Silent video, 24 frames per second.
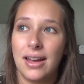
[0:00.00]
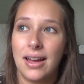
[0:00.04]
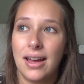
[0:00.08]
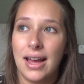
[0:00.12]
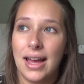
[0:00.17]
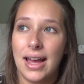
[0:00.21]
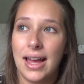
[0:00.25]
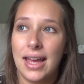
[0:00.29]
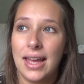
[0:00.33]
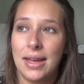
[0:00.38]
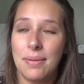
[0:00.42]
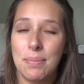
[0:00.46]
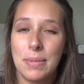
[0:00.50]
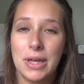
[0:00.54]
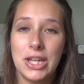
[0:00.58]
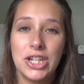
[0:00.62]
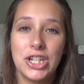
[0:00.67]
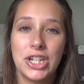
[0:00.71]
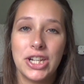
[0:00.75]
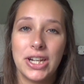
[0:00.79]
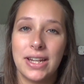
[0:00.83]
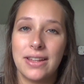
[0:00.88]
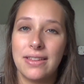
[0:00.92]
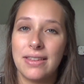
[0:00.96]
I
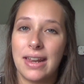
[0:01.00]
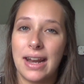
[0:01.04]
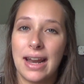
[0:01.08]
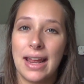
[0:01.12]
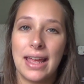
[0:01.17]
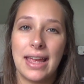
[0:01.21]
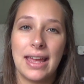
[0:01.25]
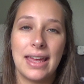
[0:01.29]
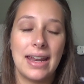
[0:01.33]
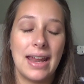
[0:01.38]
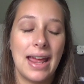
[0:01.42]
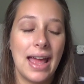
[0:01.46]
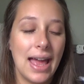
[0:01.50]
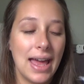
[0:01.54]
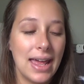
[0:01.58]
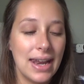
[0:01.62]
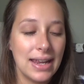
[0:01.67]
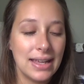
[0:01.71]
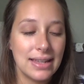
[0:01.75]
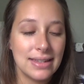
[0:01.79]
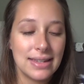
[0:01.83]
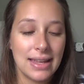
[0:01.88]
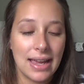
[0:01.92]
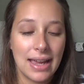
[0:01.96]
mentioned that I had
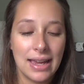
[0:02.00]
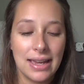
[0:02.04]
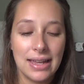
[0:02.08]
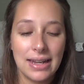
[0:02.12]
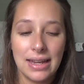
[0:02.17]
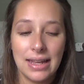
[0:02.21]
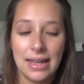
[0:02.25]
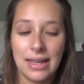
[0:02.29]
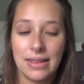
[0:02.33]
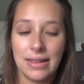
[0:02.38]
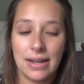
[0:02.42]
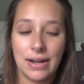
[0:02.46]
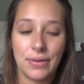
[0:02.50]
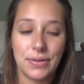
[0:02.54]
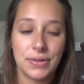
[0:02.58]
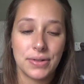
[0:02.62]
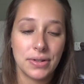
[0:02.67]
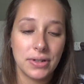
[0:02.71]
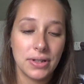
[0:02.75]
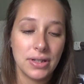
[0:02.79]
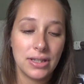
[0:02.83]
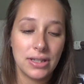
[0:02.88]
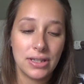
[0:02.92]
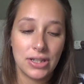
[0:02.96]
anxiety and then I
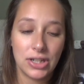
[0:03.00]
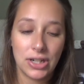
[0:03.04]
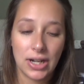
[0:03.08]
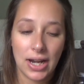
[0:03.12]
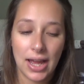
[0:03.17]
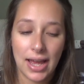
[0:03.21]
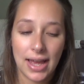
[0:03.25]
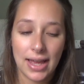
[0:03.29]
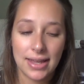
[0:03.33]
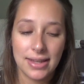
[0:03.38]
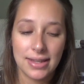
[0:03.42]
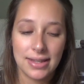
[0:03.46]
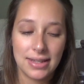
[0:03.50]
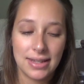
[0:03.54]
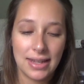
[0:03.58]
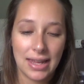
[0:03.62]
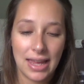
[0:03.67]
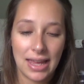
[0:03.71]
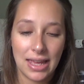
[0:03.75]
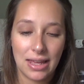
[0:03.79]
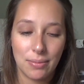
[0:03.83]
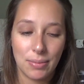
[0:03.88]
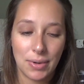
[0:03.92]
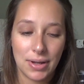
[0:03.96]
was really stressed,
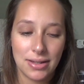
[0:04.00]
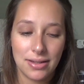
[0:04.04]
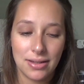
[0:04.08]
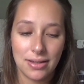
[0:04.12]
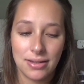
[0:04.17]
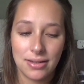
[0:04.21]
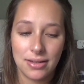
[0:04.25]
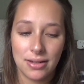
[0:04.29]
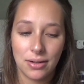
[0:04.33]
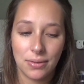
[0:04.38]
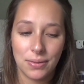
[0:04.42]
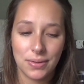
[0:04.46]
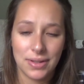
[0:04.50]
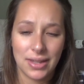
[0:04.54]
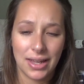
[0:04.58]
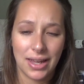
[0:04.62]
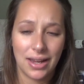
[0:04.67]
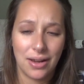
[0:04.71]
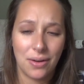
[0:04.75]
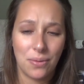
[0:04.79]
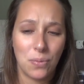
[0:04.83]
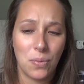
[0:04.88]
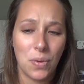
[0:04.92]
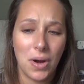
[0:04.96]
and my sister was
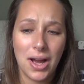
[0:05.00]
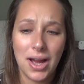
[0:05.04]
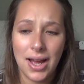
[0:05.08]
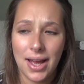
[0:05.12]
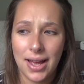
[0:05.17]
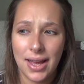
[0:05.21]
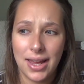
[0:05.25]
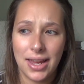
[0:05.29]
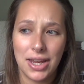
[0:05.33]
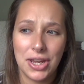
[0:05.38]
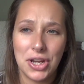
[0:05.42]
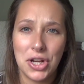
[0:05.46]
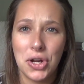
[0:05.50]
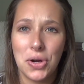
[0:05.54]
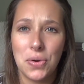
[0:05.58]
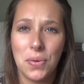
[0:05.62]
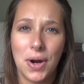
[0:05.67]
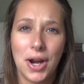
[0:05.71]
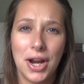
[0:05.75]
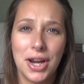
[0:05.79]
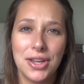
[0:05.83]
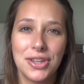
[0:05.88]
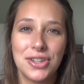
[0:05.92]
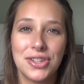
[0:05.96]
like, why
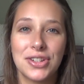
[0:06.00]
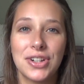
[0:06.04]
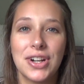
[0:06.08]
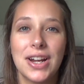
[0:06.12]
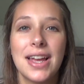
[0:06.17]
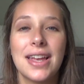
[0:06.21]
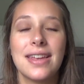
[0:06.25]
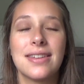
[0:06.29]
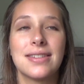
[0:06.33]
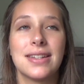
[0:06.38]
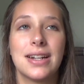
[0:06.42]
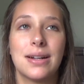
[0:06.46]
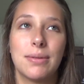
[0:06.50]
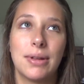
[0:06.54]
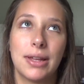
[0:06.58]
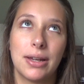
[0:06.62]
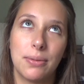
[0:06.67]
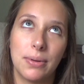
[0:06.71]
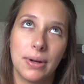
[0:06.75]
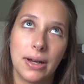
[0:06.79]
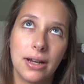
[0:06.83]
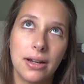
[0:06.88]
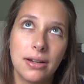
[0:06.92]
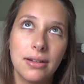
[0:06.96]
are you stressed? And I'm
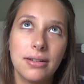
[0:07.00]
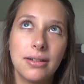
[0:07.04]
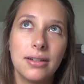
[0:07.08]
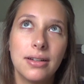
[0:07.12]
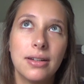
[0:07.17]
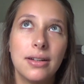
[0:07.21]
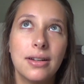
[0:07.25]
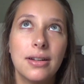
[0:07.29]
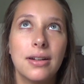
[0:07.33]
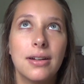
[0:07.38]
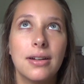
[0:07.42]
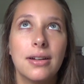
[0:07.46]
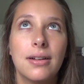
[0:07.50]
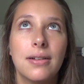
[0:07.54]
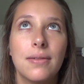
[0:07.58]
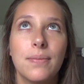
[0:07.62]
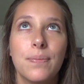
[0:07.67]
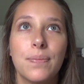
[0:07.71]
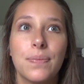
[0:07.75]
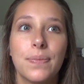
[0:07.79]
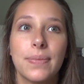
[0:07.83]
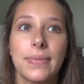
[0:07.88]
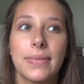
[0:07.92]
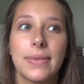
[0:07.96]
like, well,
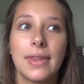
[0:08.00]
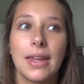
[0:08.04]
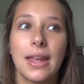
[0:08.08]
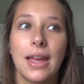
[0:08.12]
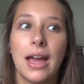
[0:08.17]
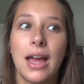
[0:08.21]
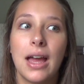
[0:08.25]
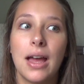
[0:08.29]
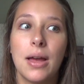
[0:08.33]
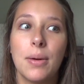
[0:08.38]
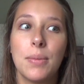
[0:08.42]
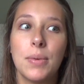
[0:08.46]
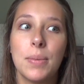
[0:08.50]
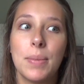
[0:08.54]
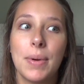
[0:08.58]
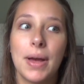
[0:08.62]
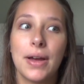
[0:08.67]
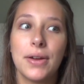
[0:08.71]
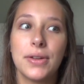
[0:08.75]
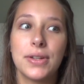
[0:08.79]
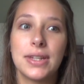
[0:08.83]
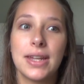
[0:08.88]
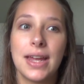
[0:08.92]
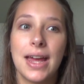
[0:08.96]
I'm
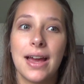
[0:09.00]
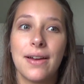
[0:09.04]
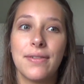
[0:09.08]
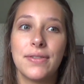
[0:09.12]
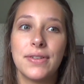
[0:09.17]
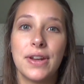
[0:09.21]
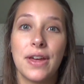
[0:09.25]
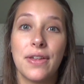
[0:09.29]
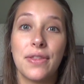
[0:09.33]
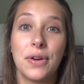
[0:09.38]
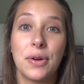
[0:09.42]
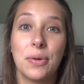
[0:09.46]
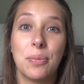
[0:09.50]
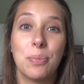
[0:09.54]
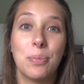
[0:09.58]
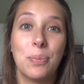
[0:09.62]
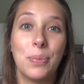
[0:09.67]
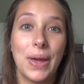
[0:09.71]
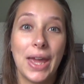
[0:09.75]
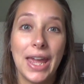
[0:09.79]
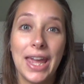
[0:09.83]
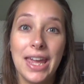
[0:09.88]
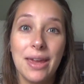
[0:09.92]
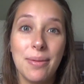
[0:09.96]
about to have another
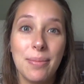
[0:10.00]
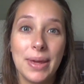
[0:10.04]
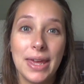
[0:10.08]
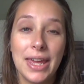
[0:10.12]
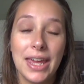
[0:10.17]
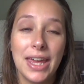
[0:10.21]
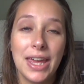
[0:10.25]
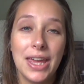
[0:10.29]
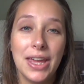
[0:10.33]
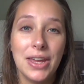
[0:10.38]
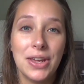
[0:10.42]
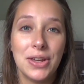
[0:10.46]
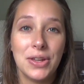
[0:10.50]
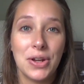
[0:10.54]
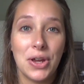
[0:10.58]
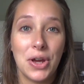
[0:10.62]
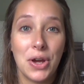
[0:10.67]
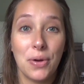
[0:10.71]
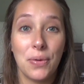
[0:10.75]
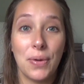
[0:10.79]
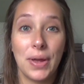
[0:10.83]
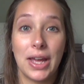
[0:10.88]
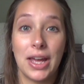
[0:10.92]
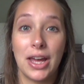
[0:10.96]
baby,
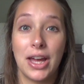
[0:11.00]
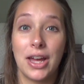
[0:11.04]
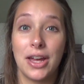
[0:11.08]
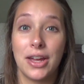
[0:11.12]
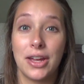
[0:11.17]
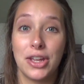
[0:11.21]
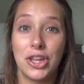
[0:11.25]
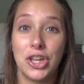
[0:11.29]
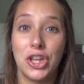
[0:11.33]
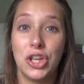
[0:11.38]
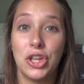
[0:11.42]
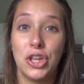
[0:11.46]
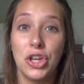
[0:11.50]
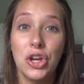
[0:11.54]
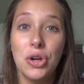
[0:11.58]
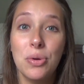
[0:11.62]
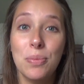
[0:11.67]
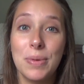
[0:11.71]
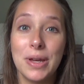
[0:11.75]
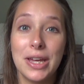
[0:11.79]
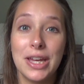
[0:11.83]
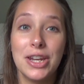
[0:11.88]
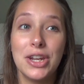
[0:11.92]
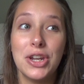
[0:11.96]
like a
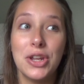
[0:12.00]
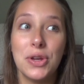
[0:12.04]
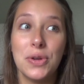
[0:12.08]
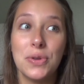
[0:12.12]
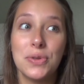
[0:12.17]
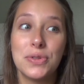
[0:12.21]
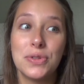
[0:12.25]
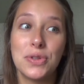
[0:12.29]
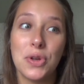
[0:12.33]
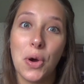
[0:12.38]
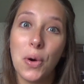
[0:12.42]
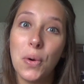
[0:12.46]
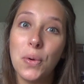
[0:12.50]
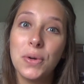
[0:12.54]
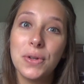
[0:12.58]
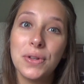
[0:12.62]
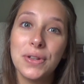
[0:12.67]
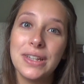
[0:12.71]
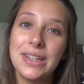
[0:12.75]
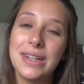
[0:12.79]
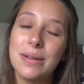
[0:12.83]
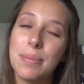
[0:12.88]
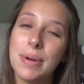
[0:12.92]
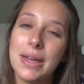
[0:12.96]
human who's
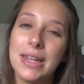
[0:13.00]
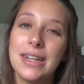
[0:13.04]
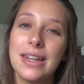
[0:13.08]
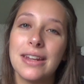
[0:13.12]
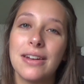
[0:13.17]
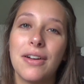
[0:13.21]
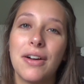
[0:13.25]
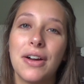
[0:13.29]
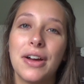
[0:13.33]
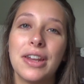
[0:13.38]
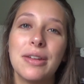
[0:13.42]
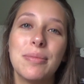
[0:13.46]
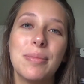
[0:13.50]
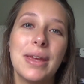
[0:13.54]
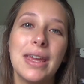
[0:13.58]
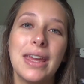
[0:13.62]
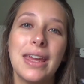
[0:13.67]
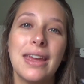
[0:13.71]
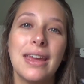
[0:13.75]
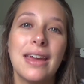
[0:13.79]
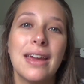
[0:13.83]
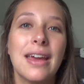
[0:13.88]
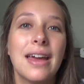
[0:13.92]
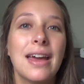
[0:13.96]
totally dependent on
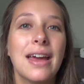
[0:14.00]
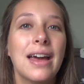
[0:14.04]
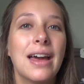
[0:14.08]
me.